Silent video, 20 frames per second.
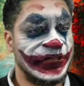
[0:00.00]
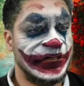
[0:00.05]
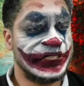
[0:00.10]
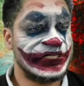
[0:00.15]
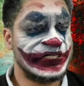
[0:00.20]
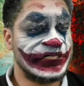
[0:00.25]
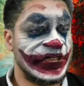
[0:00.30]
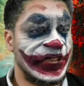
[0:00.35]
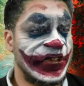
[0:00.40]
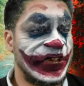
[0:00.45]

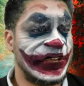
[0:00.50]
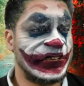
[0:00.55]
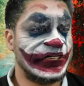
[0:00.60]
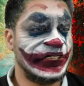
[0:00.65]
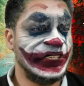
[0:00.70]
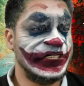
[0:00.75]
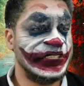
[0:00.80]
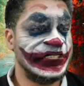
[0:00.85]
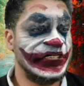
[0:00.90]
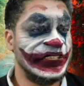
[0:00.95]
its
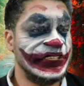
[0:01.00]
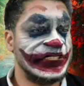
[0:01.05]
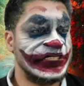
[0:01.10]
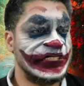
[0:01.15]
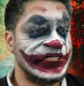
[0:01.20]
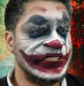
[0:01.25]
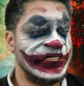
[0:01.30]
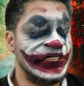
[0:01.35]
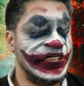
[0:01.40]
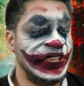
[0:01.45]
R-rating
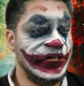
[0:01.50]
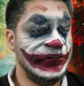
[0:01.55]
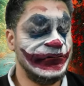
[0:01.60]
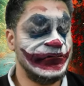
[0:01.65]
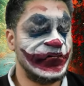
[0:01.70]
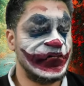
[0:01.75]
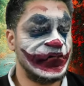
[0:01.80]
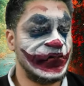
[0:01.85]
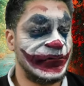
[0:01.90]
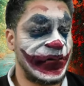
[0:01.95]

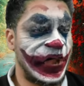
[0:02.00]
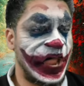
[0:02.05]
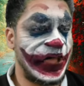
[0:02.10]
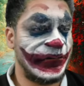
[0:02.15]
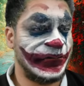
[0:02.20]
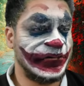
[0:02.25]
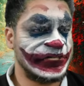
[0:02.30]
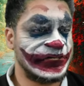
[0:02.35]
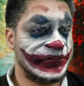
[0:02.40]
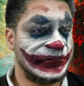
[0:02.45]
seems to
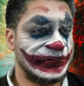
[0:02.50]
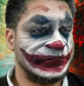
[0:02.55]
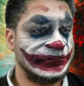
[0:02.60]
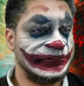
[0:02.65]
promise.